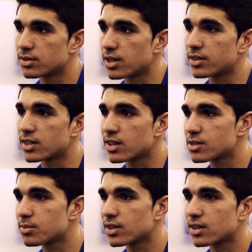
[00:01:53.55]
Favorite
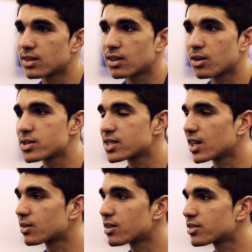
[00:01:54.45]
tennis player, I always
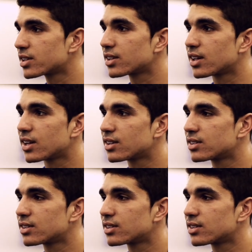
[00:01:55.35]
like Rafa Nadal.